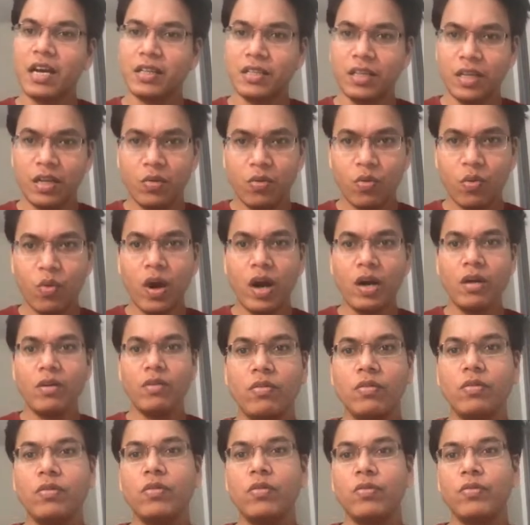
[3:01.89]
then what
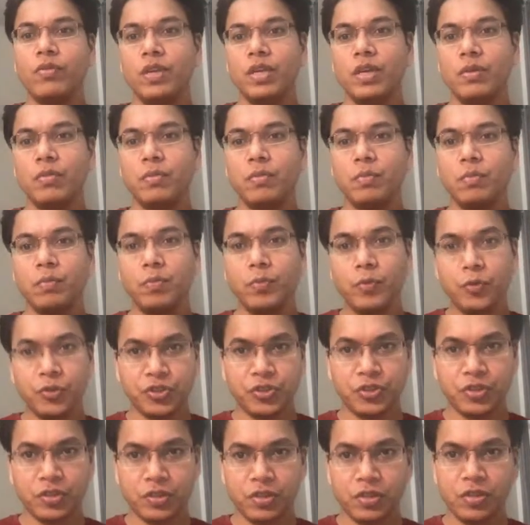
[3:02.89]
we
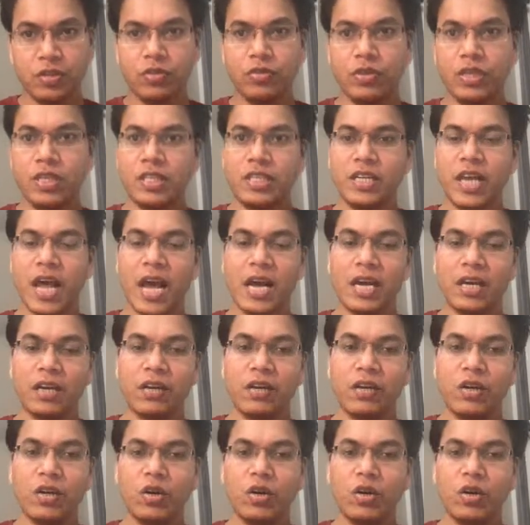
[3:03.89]
push to the stack?